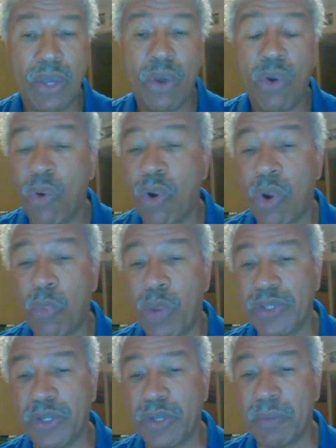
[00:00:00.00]
or whether
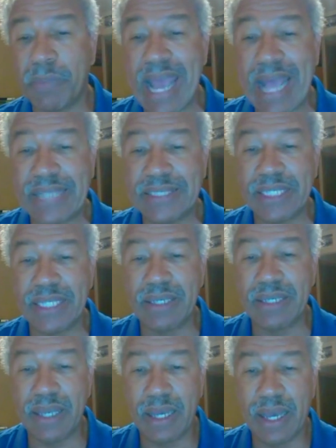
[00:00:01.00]
you're
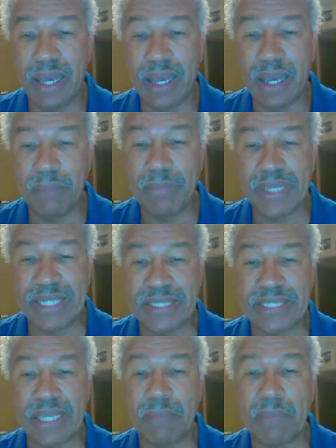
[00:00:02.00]
passing a big
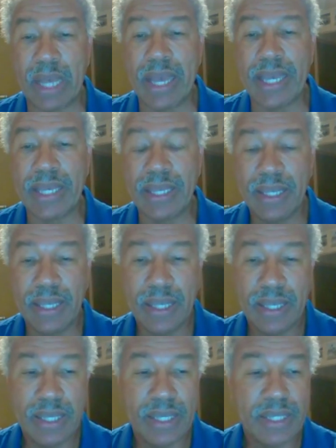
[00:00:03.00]
semi.
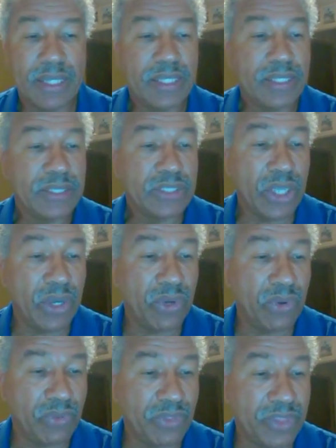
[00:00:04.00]

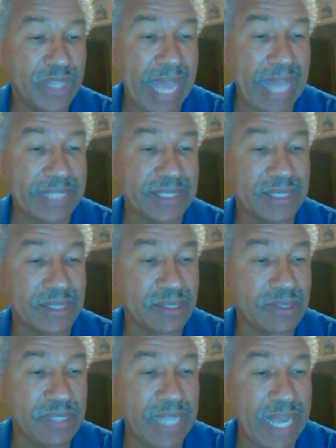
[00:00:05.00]
So that's
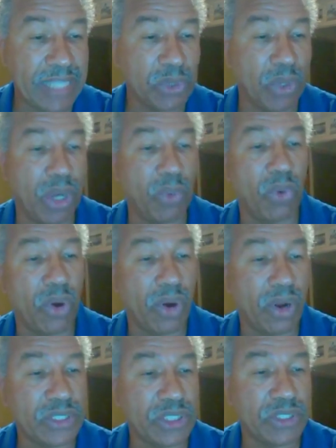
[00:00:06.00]
what
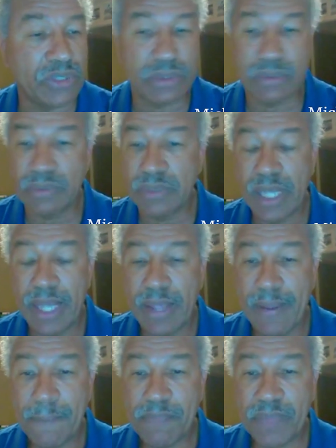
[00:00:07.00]
works
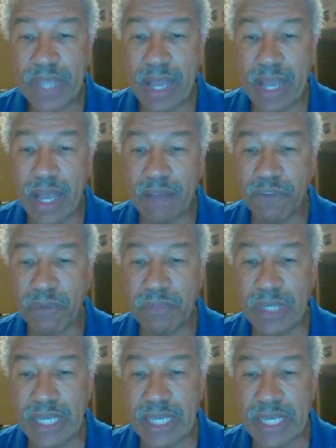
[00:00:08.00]
for
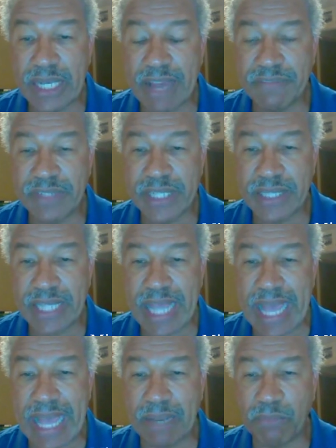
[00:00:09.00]
me, and I've done
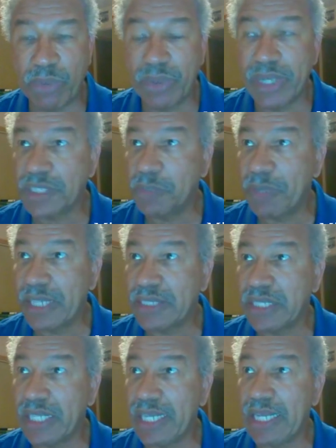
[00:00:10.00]
that, boy,
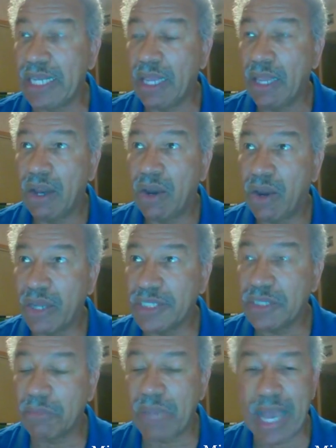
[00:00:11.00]
especially on
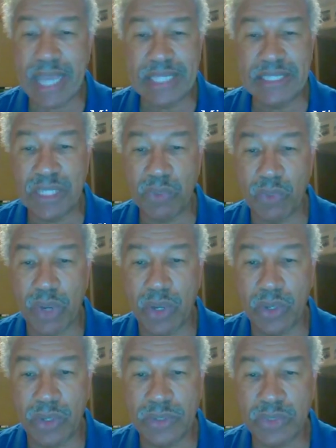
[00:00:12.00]
some icy
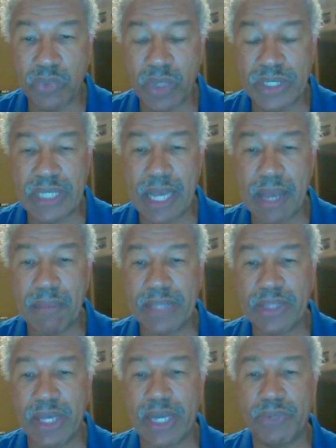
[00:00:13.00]
roads. One time I
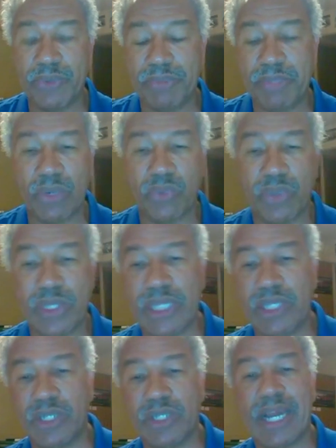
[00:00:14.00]
thought it would be a really
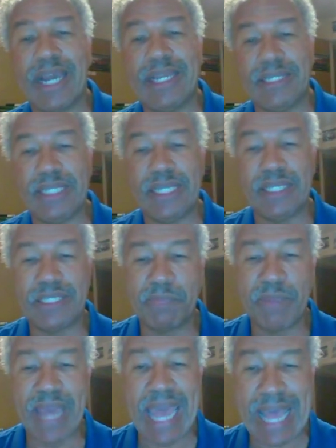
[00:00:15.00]
good idea to
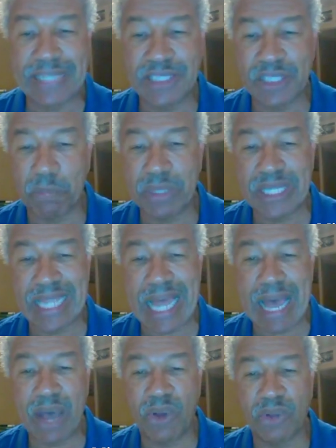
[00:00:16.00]
pass the
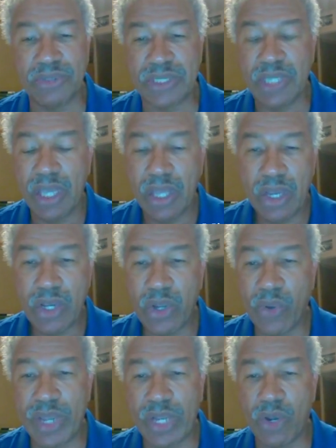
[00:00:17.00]
plows
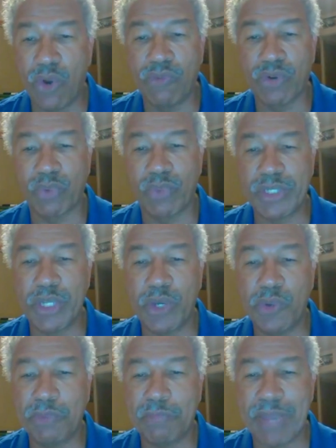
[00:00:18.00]
going over
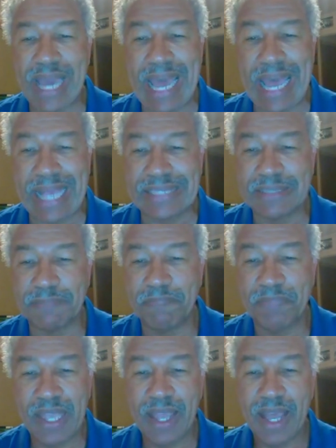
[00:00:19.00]
Raton Pass.
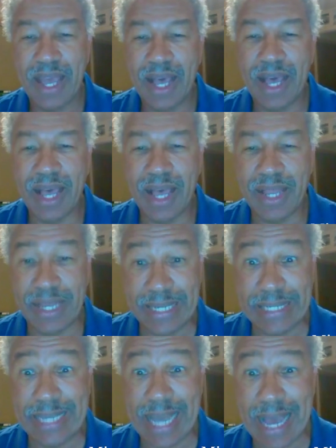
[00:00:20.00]

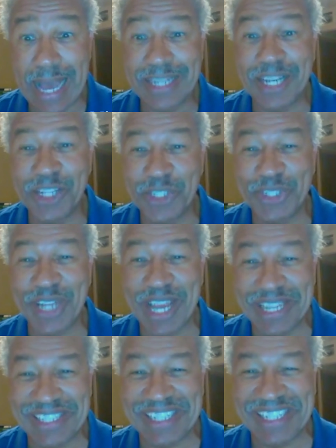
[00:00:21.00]
Not a good
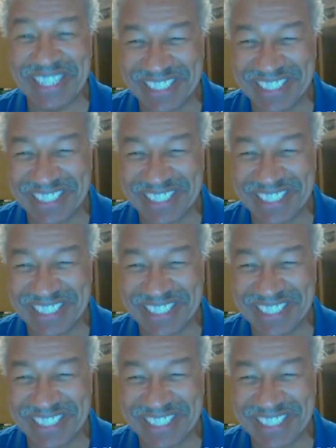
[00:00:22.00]
idea.